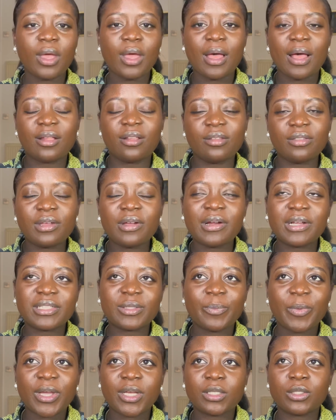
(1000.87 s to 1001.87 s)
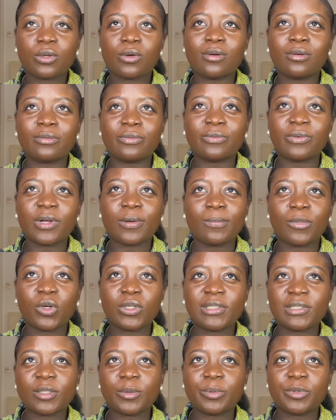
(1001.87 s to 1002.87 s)
Another aspect of
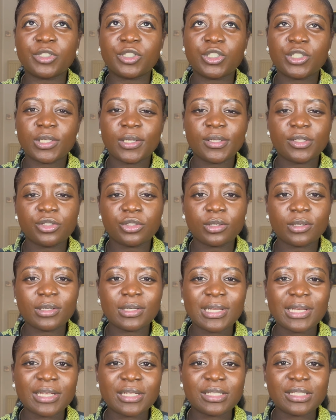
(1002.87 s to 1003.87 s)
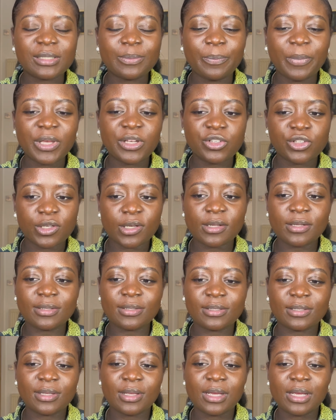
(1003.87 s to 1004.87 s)
underappreciation is
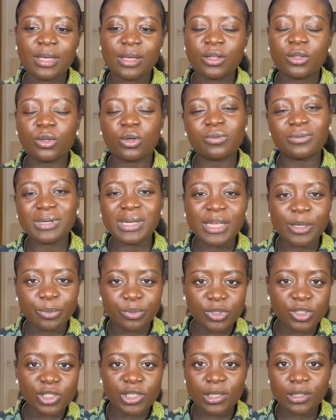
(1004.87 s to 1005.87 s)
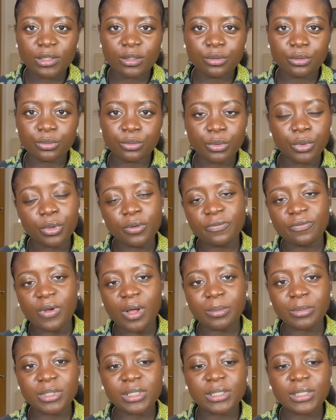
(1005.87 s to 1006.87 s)
patients not really appreciating the role of
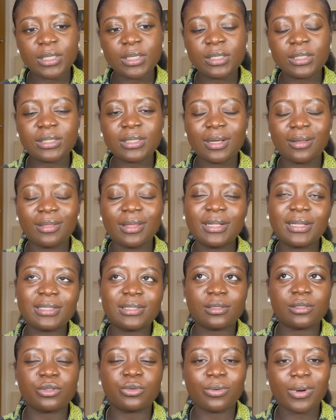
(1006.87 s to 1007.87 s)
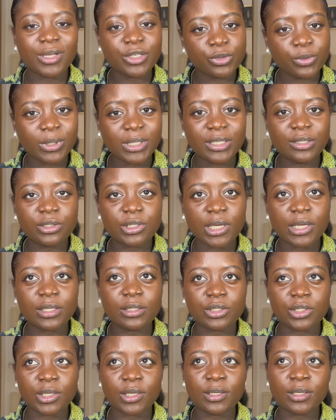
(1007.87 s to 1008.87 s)
pharmacist. I think this is gradually
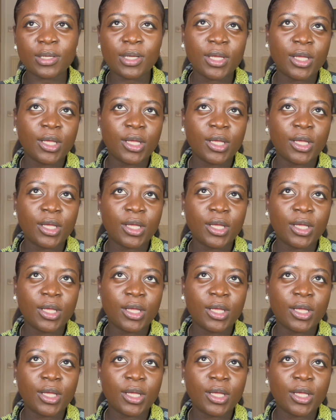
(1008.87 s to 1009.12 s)
changing,